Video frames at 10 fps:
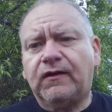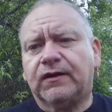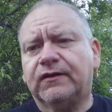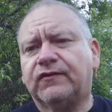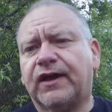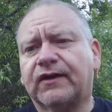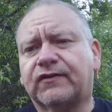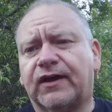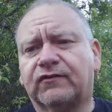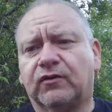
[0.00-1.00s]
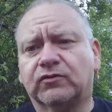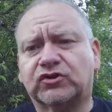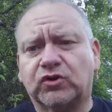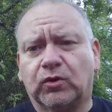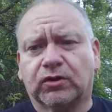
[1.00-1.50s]
Now, this axe has no
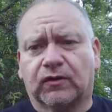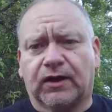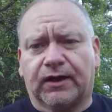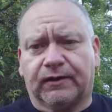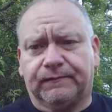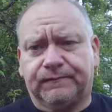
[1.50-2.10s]
shoulder on it.